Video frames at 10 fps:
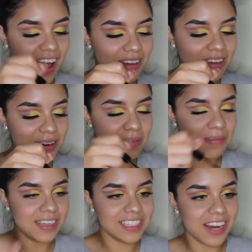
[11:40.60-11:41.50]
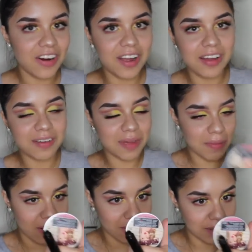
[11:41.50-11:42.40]
I'm gonna put mascara on my
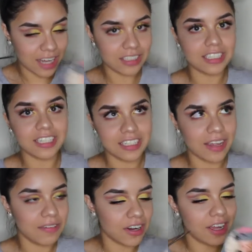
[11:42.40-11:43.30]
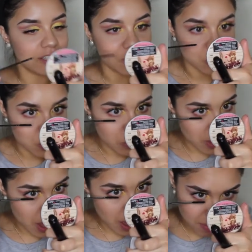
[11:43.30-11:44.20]
bottom lashes because I forgot to do
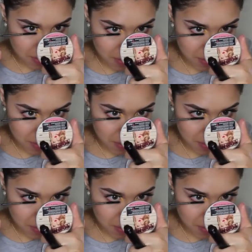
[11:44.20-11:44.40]
that.